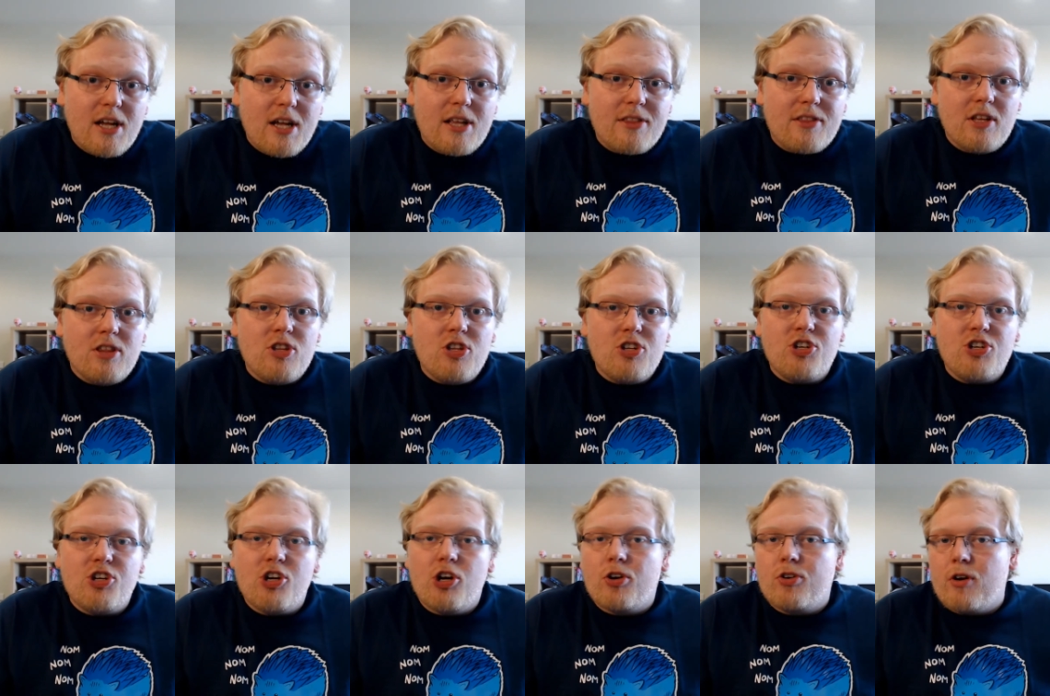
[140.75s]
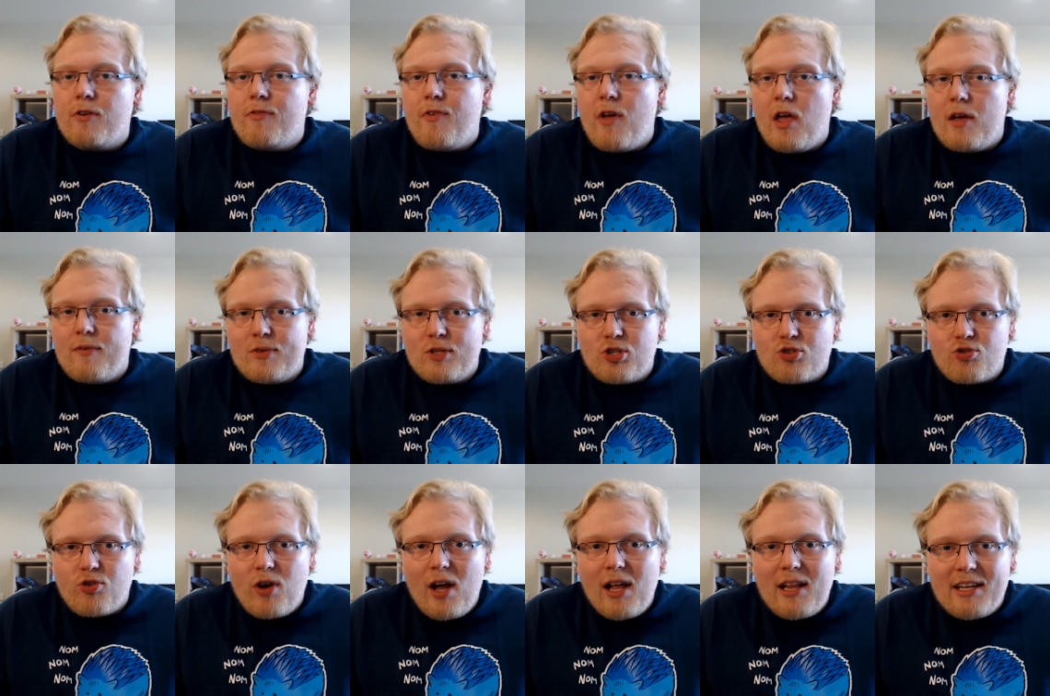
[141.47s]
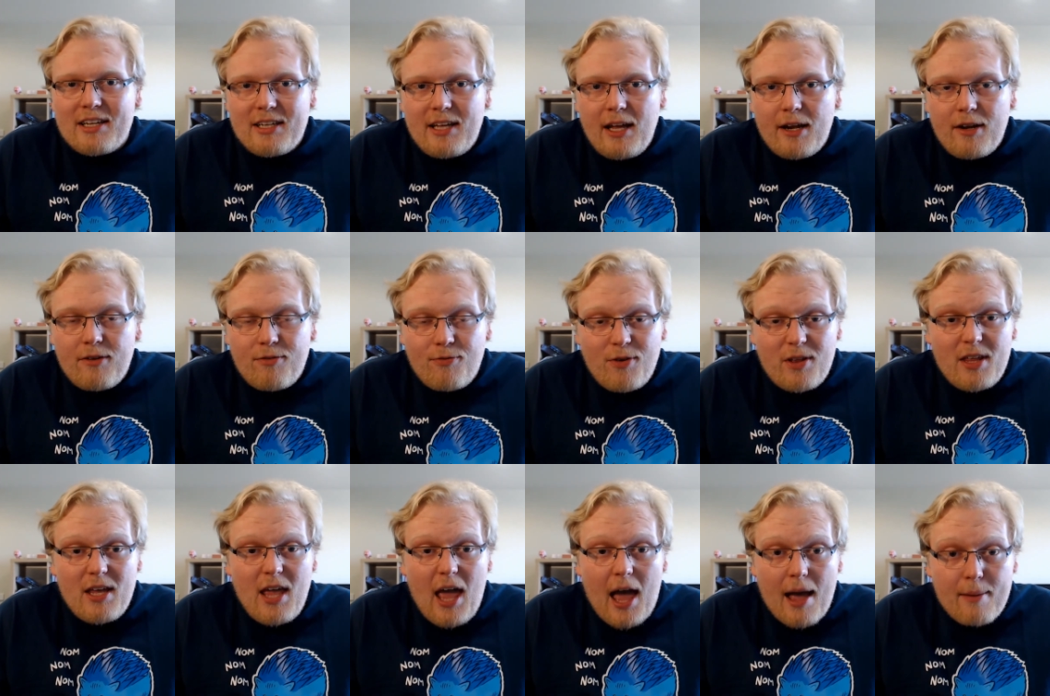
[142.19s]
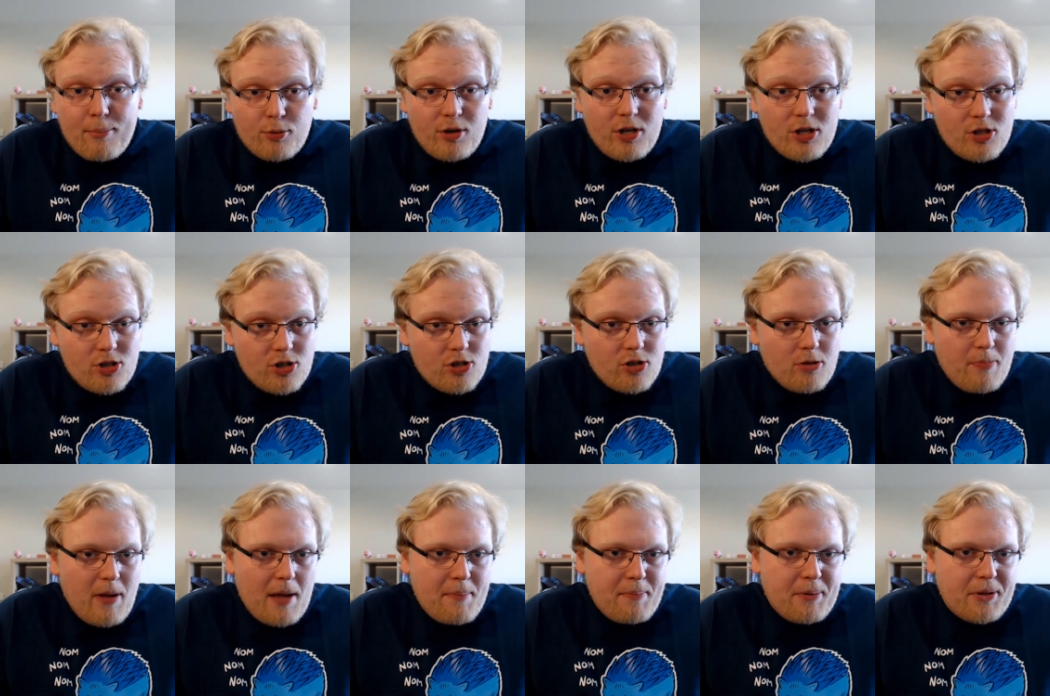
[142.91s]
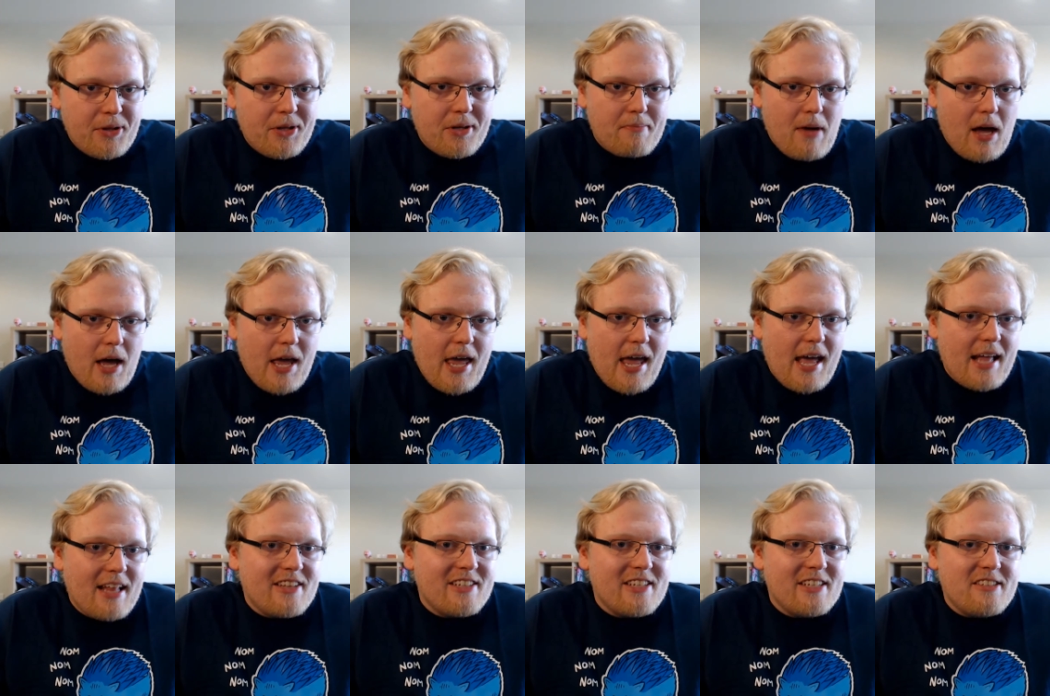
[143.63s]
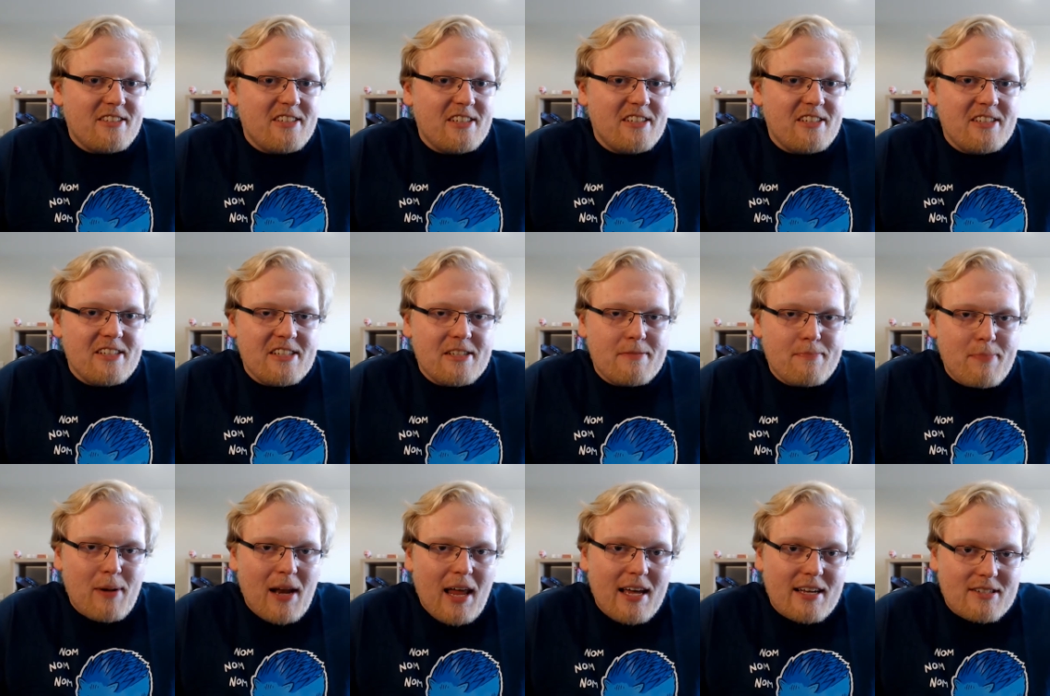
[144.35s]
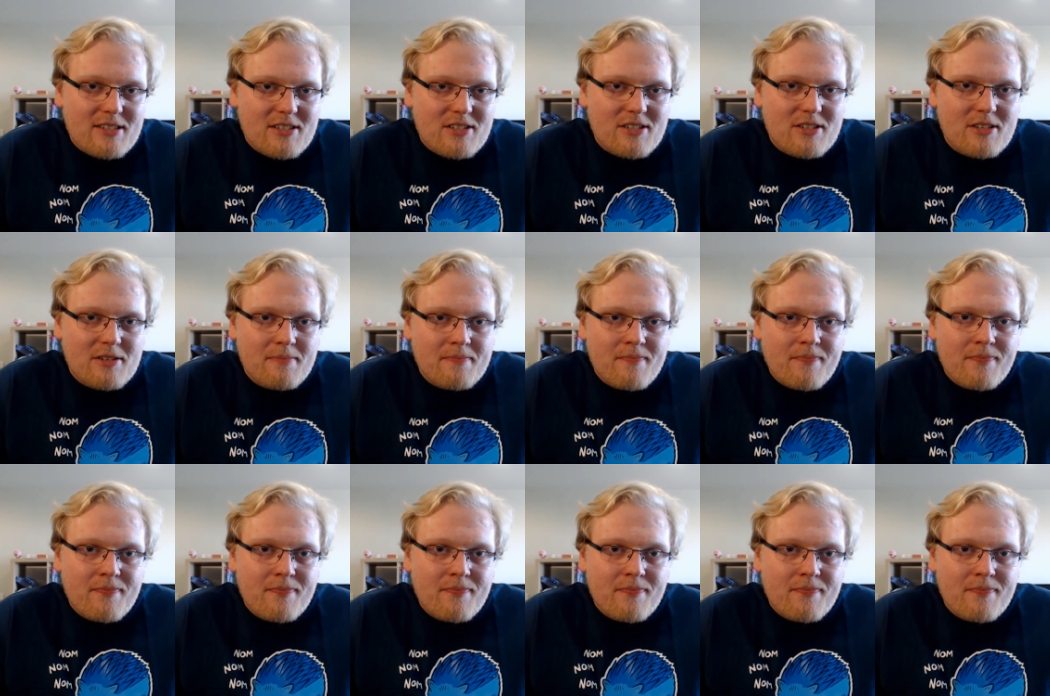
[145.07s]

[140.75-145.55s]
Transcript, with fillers: than the geography of Australia did for the Aboriginal people that my ancestors displaced.